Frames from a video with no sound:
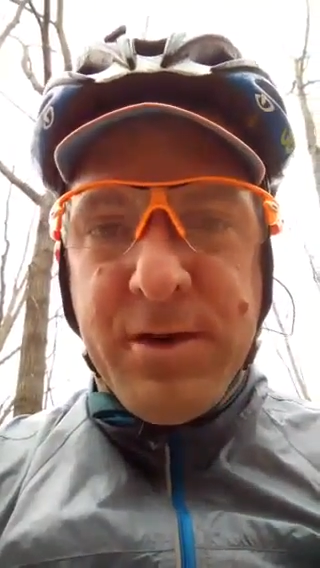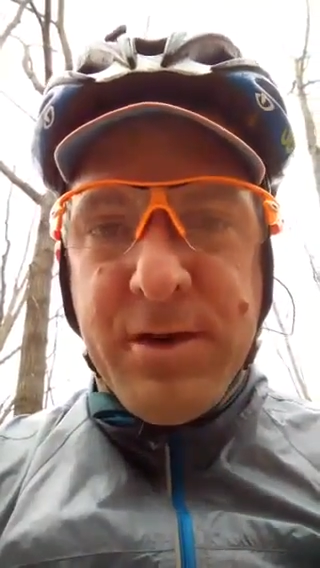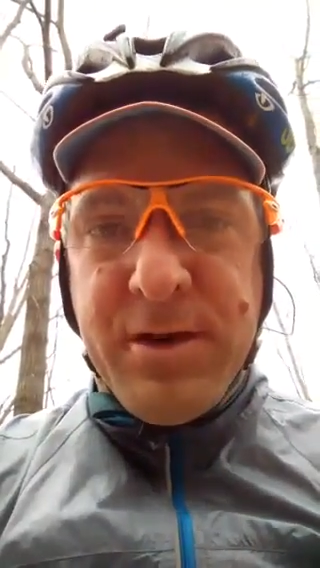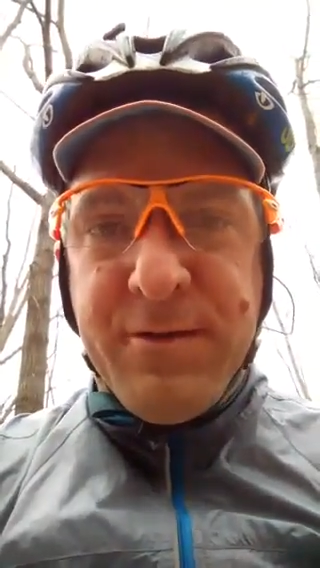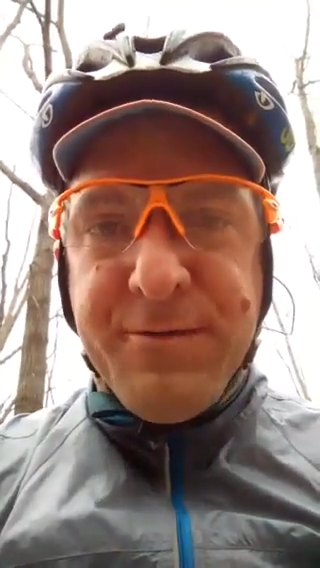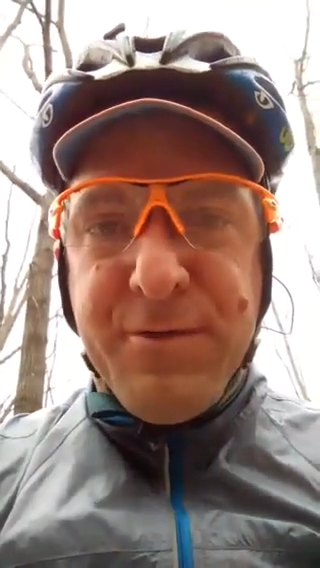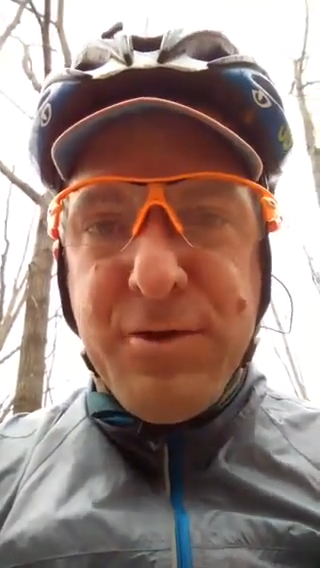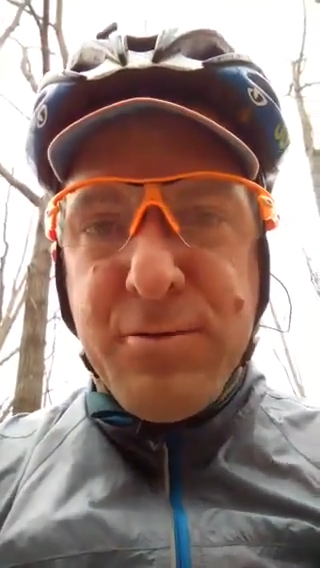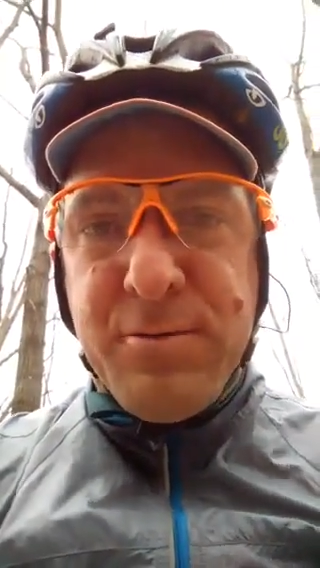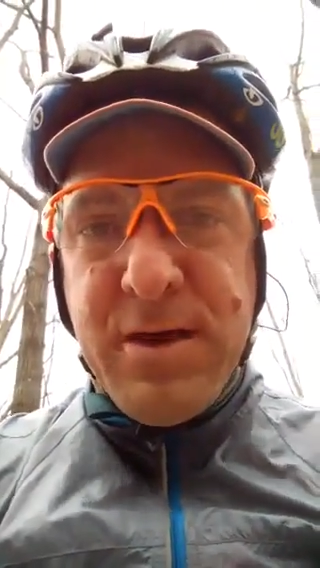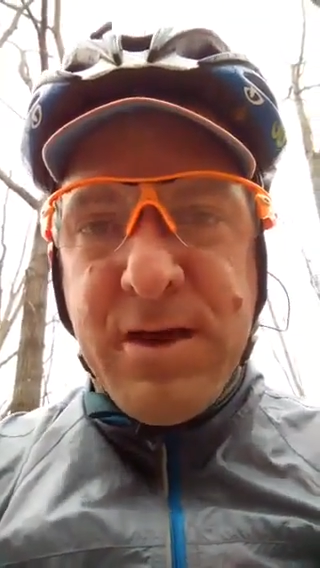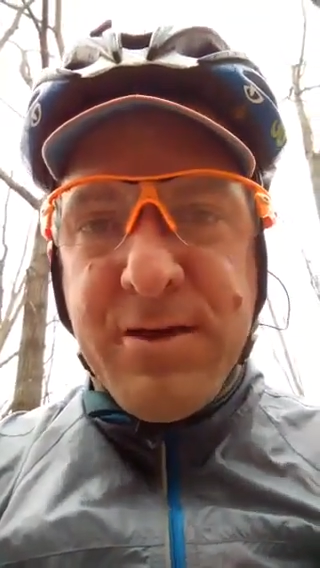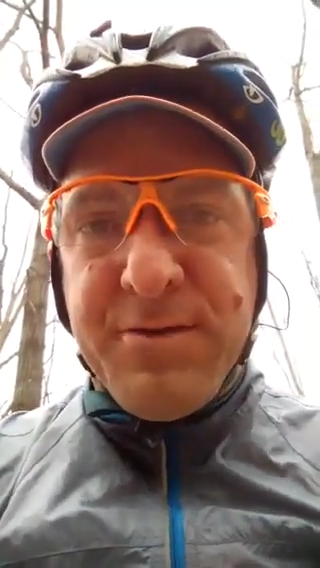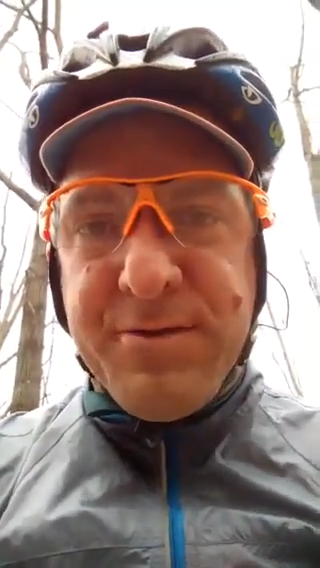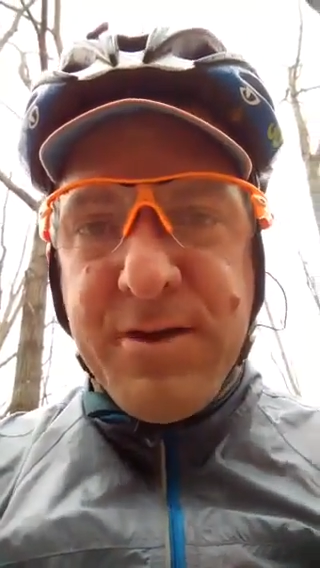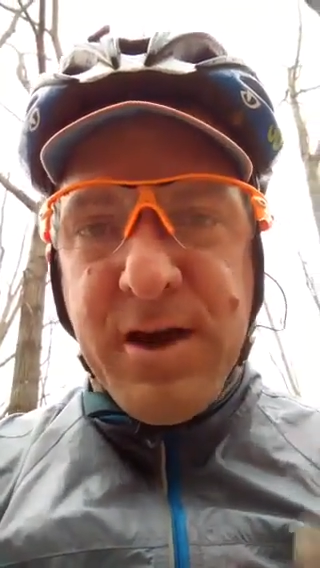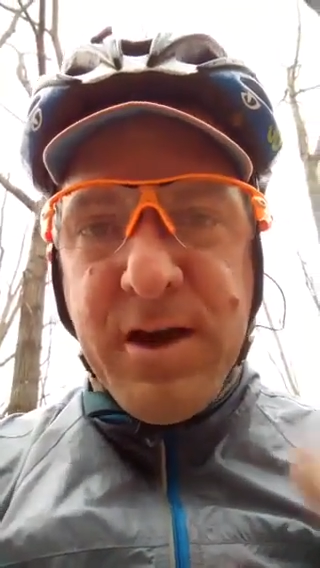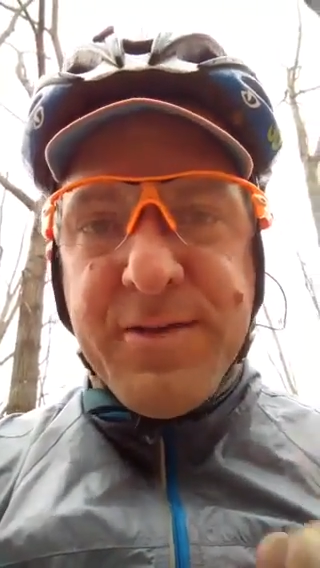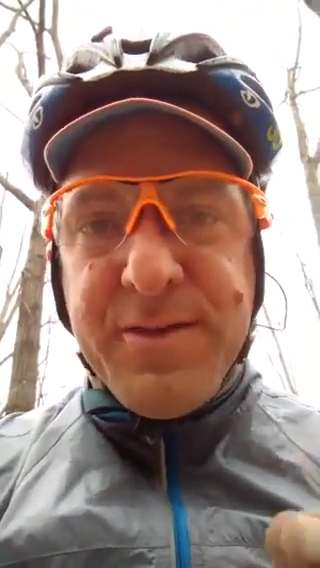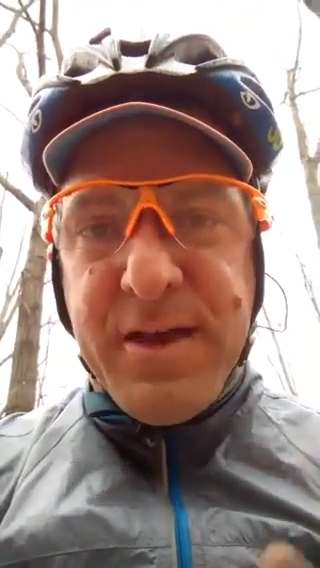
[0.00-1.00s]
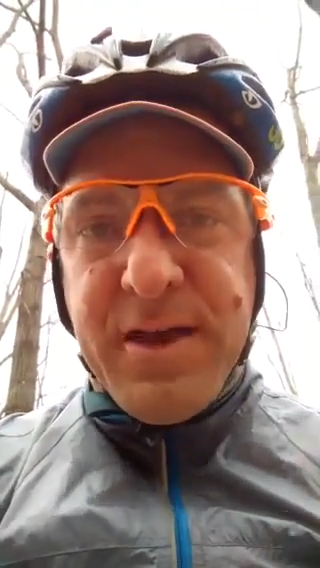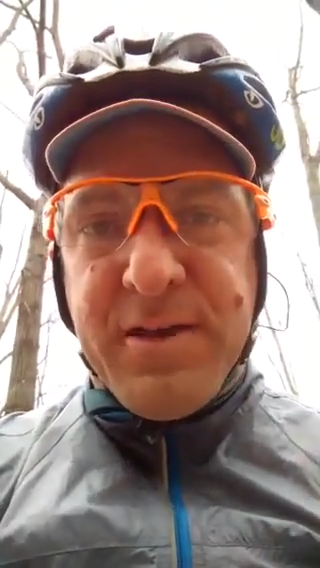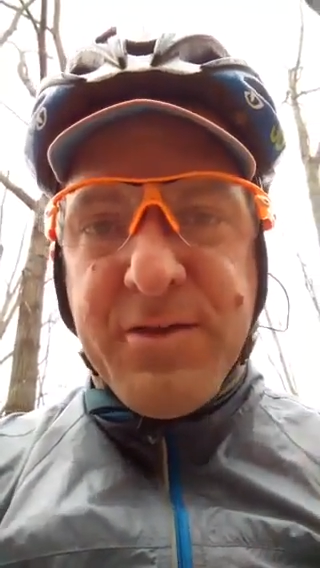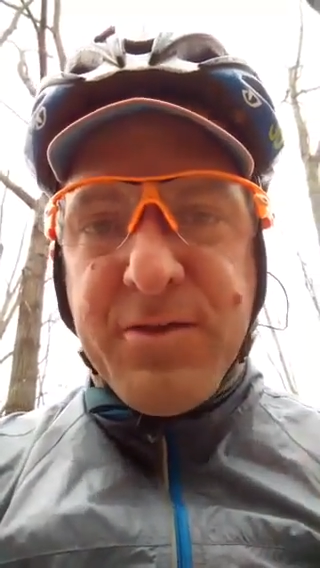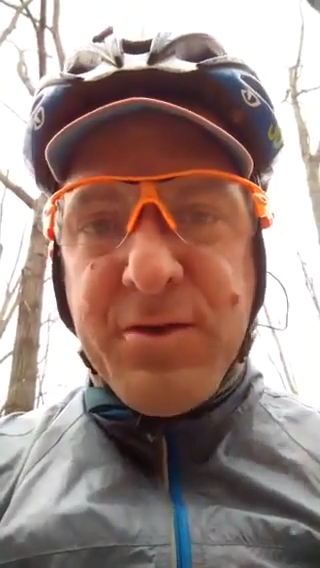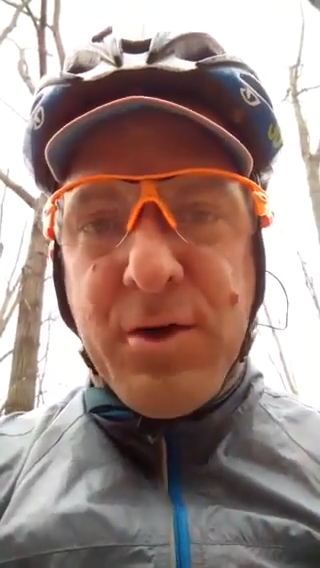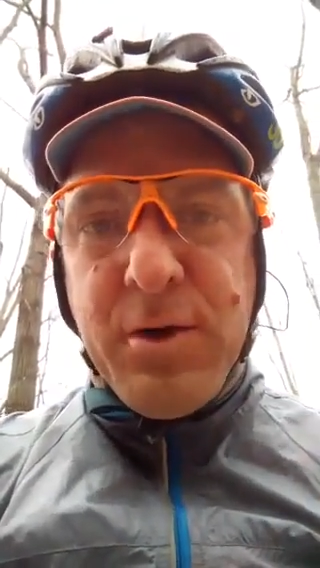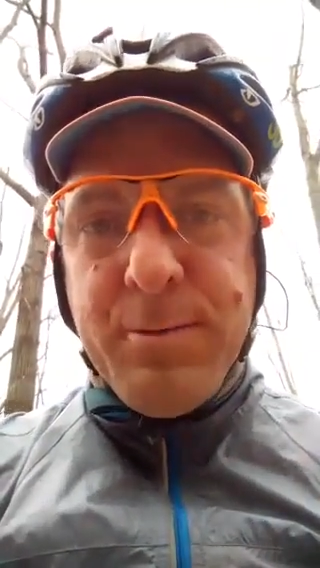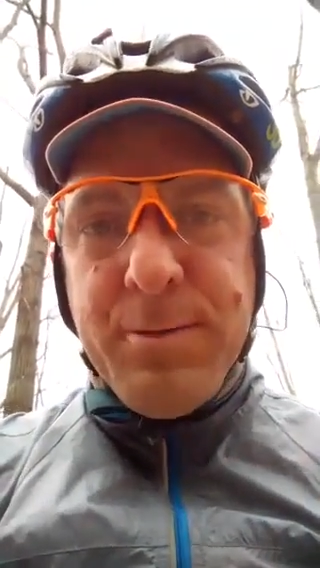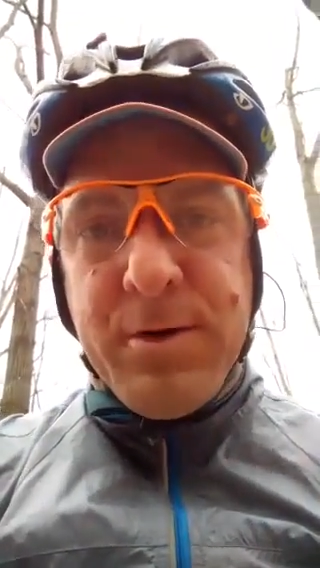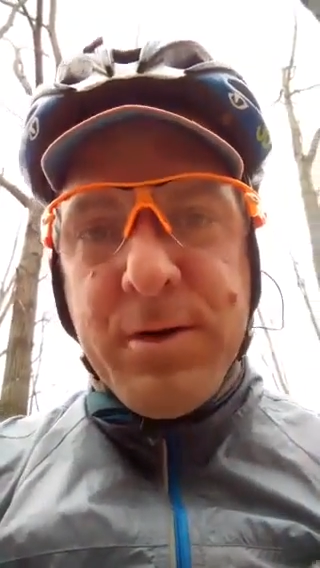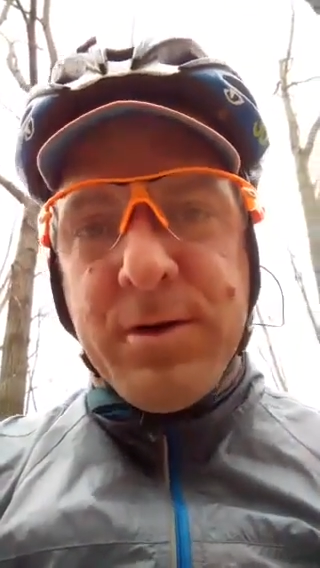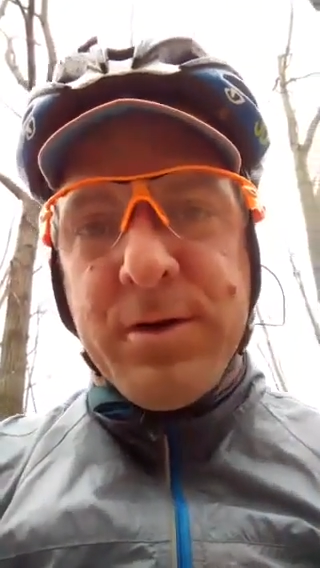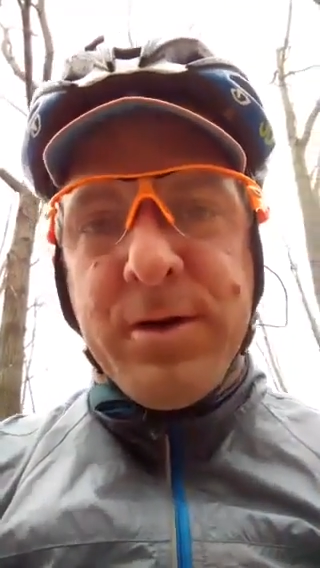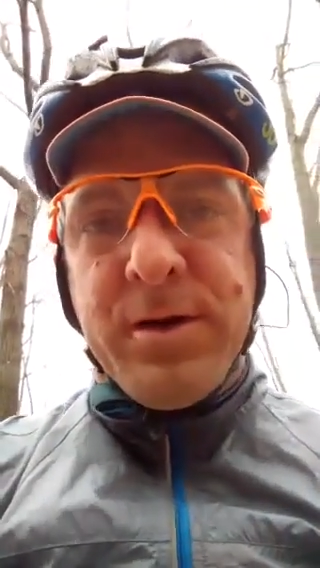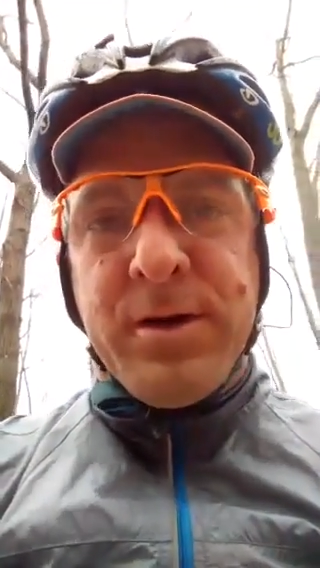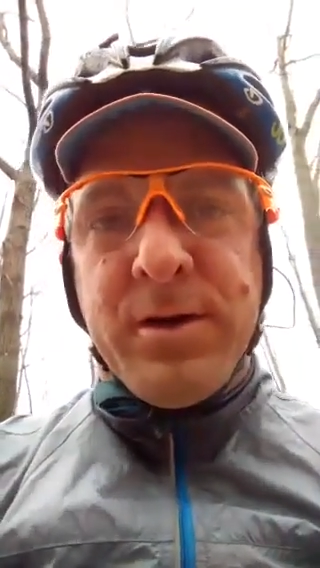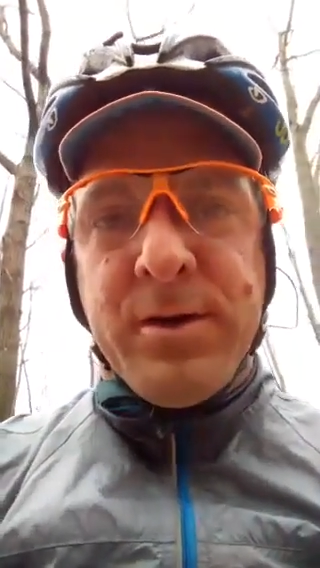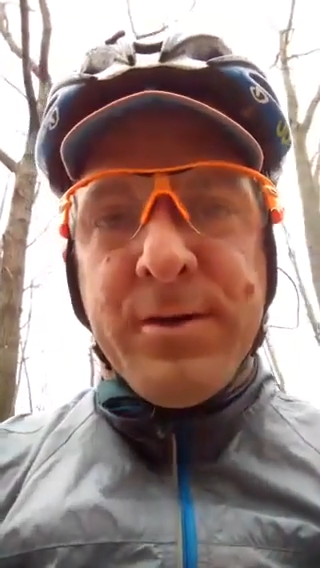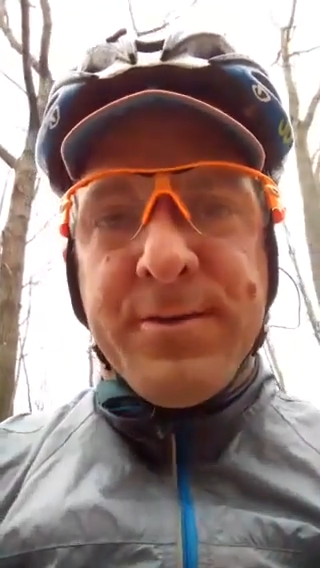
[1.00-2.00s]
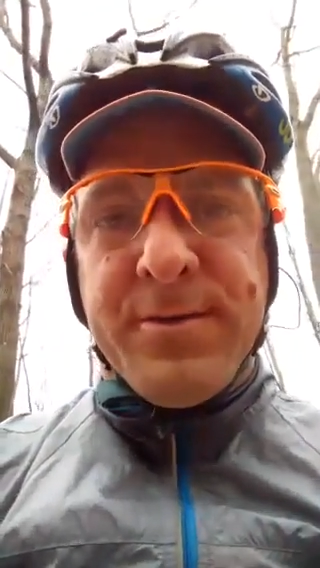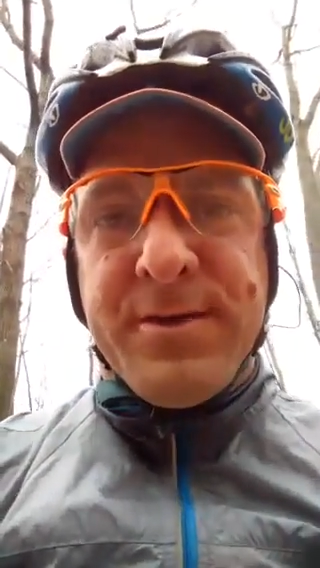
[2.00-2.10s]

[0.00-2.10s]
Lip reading: if you may have caught that scope earlier,